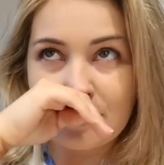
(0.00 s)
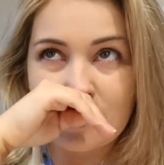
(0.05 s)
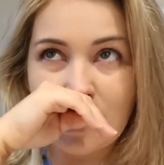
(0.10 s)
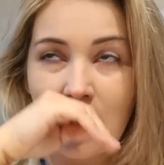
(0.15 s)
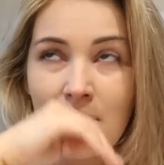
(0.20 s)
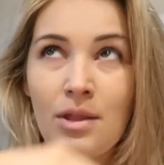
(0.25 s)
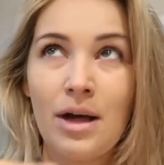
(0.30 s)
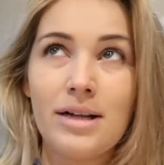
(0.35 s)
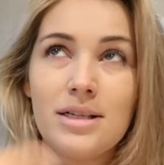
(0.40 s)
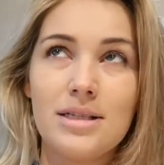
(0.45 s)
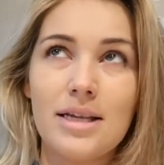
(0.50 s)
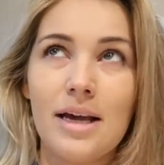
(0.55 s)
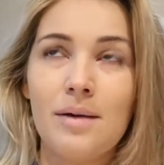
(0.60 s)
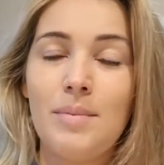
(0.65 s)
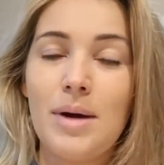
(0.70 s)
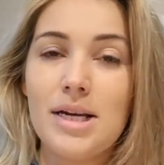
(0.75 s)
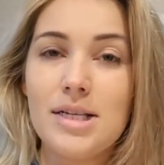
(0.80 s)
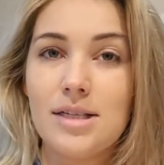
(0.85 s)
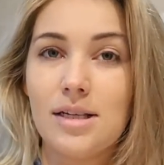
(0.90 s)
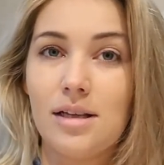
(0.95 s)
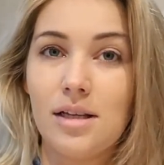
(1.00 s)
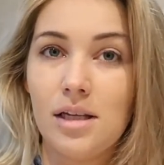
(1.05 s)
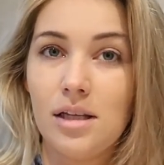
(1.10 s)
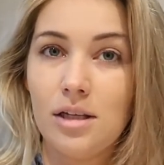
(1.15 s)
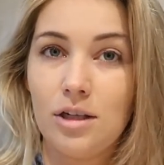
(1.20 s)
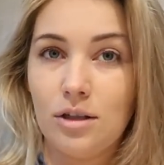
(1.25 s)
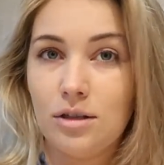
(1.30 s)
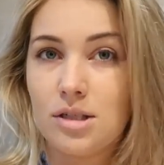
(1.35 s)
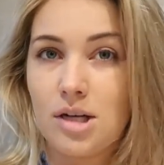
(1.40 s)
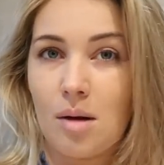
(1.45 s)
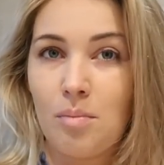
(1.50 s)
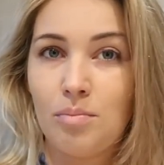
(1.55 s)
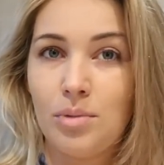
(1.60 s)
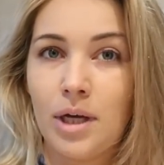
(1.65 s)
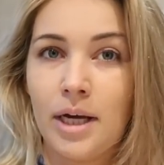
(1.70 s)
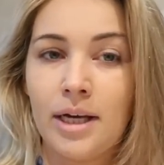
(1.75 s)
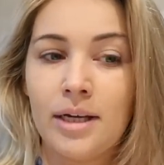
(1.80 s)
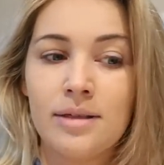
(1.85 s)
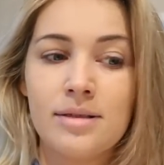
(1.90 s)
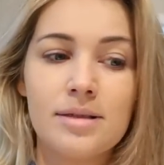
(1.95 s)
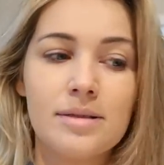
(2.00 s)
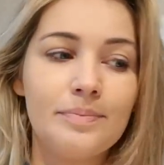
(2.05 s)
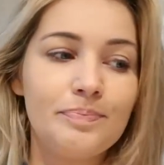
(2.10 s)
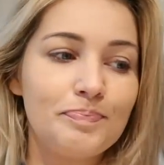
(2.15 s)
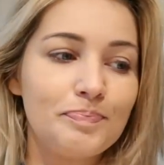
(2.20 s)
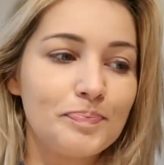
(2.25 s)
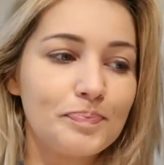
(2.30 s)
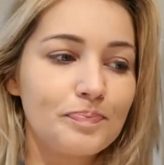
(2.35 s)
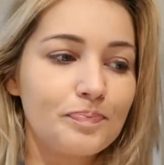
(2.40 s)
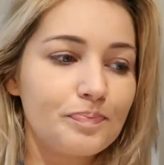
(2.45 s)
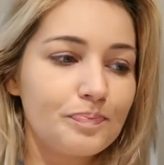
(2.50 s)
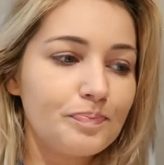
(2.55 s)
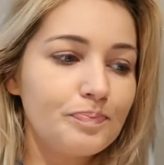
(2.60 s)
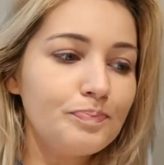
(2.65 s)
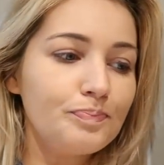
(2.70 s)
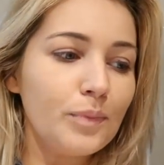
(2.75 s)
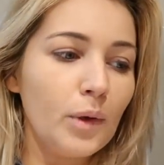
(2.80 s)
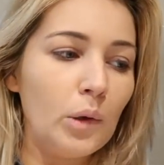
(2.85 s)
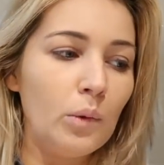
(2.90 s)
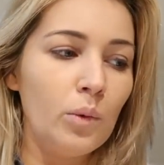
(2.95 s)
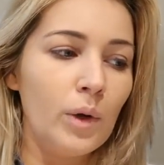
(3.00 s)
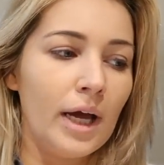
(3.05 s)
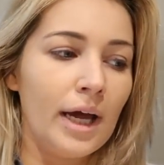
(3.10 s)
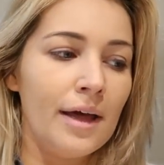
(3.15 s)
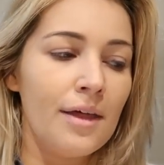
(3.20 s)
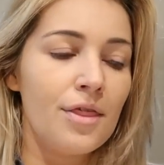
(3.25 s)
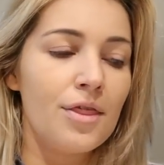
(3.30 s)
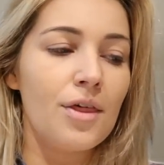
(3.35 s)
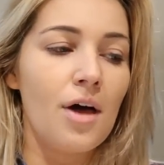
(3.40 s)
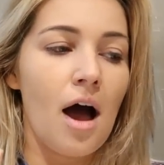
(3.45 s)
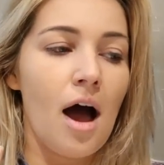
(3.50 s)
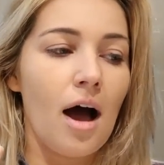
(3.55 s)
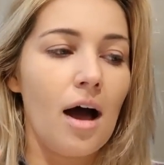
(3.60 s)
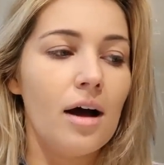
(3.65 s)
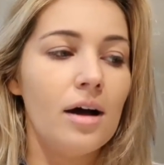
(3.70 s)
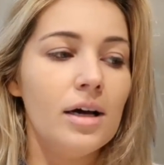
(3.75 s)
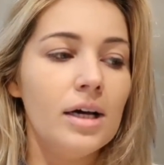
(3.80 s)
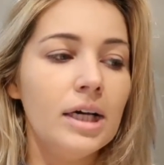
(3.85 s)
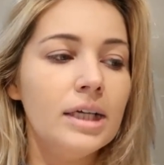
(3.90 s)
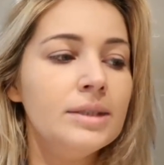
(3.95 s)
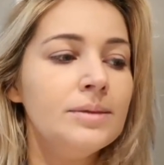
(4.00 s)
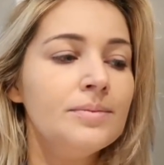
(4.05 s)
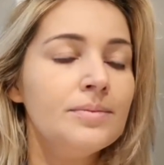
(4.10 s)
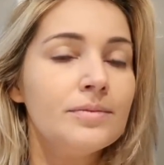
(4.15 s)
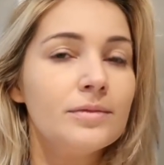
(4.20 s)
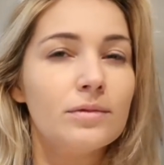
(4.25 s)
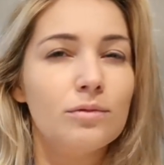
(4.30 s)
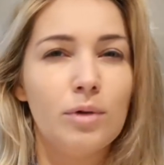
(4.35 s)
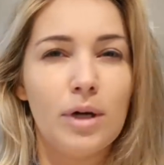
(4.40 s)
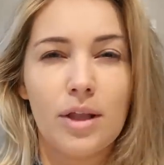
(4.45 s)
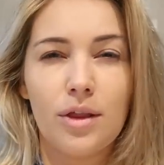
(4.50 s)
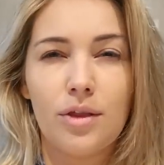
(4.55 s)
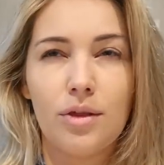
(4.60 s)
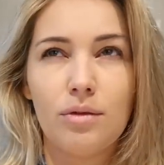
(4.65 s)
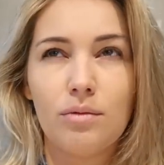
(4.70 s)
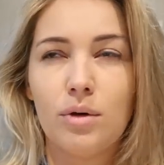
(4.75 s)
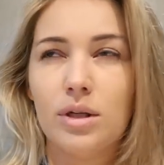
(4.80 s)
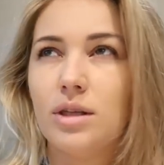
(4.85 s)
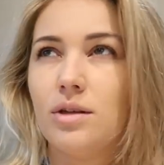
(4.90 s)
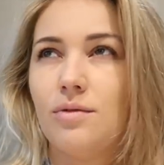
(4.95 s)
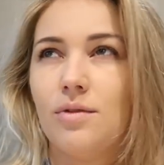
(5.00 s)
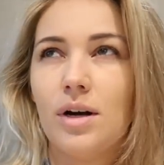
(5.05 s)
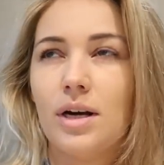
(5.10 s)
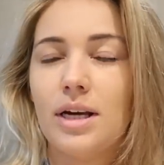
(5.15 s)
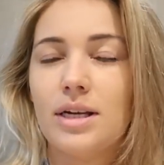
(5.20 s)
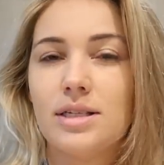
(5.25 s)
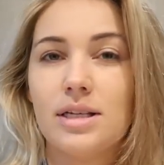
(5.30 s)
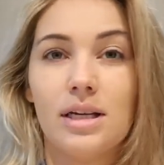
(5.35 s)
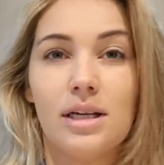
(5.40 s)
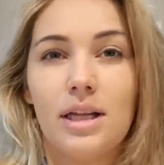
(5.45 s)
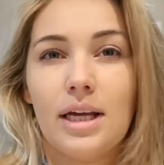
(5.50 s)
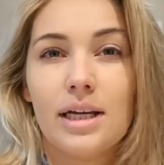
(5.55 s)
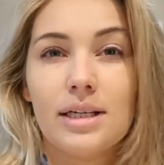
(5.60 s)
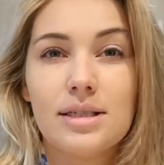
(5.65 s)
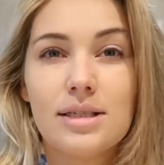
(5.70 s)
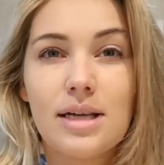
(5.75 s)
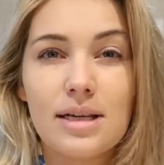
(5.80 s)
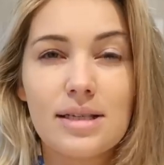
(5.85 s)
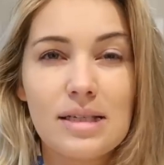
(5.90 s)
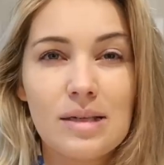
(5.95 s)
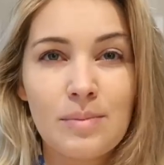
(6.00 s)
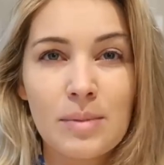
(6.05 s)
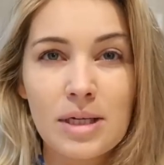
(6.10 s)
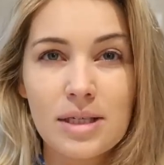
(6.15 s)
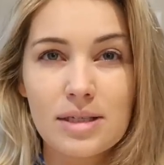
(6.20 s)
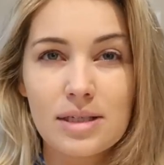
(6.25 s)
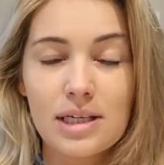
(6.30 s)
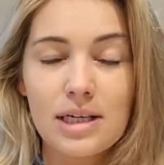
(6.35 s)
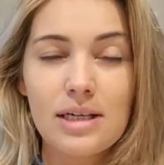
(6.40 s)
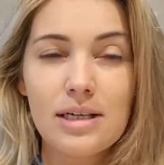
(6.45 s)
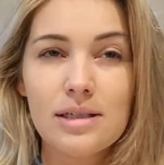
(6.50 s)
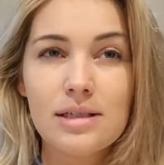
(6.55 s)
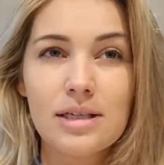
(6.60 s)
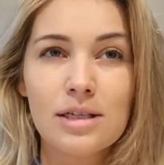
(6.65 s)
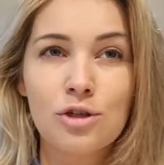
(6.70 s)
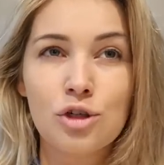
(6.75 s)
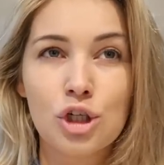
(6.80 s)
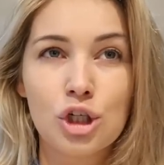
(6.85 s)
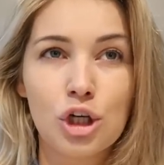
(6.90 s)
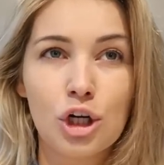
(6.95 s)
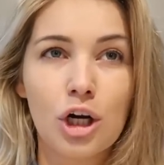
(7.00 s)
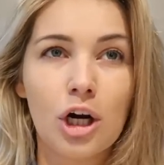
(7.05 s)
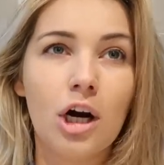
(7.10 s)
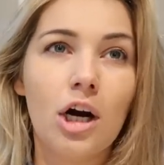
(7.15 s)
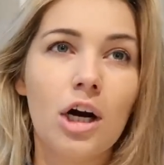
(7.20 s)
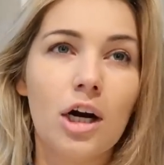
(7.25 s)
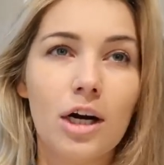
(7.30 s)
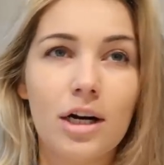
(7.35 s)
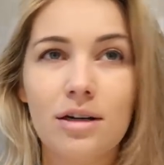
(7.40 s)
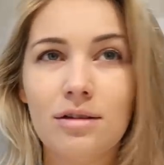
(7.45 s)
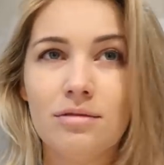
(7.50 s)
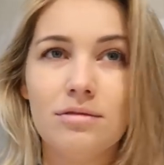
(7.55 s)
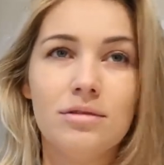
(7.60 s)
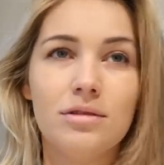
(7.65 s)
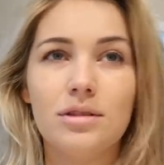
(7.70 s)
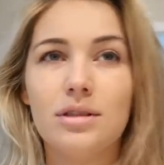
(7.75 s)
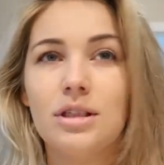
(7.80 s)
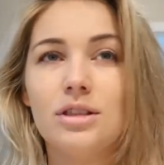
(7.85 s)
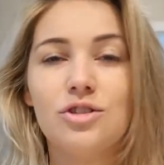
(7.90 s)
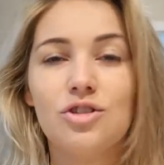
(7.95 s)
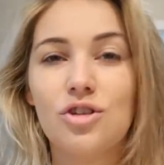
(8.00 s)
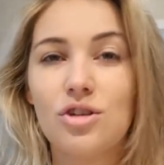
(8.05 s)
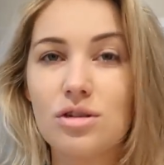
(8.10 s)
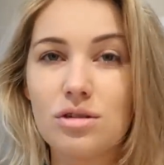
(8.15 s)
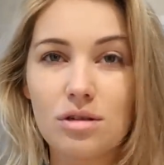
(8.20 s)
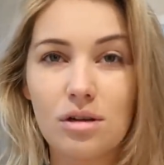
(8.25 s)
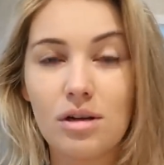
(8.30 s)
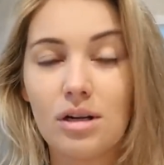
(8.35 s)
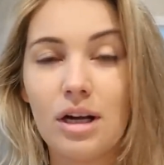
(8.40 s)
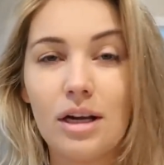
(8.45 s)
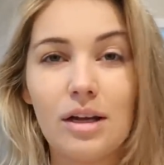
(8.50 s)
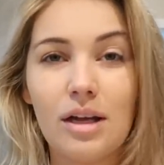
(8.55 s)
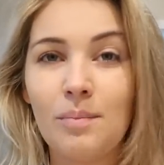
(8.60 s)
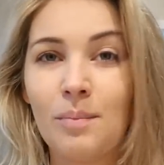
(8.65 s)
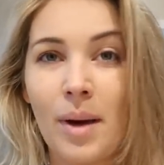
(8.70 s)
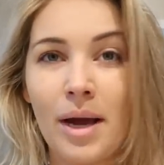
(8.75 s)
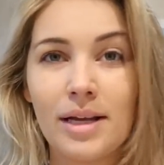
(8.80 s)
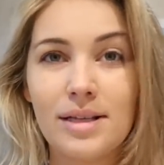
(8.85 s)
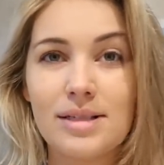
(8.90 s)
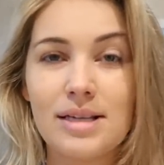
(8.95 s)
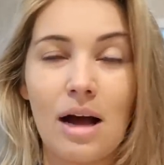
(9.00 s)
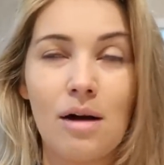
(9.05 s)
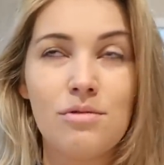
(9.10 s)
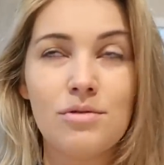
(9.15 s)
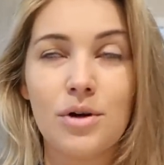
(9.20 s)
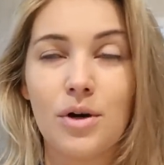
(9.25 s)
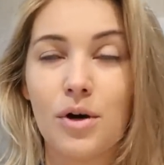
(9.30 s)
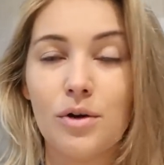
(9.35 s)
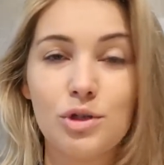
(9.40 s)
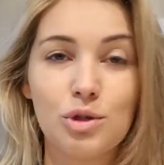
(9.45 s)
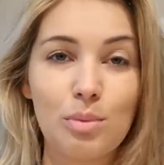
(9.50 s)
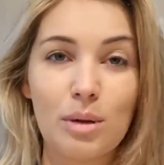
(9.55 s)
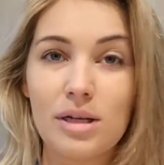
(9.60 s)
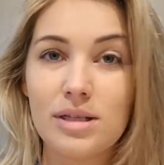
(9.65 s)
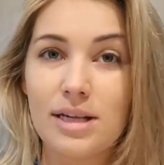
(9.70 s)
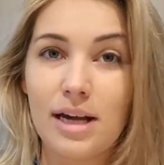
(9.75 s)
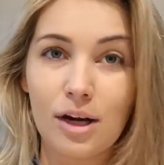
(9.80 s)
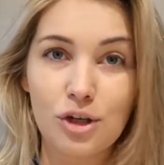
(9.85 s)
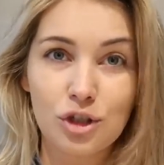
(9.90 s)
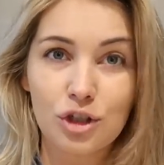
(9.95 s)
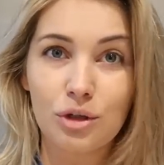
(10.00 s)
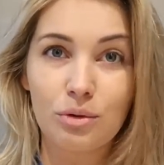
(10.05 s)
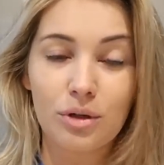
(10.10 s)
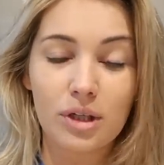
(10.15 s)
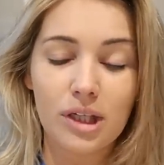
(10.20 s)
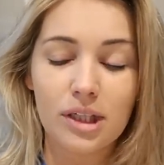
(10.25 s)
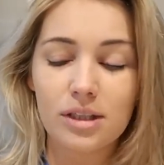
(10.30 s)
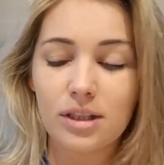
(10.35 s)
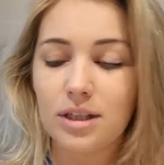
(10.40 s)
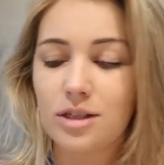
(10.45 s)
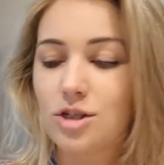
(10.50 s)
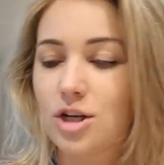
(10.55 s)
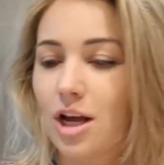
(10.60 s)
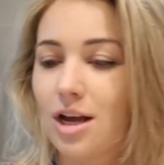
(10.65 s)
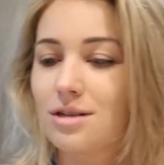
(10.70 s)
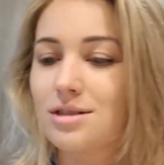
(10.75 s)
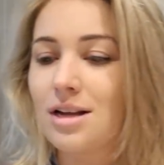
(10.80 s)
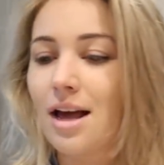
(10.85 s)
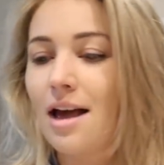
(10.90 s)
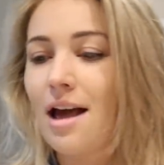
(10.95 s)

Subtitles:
And that's like basically little dumplings with what the fuck is it, like sesame seeds and sugar, and it's just, it might sound gross, but it's actually really delicious.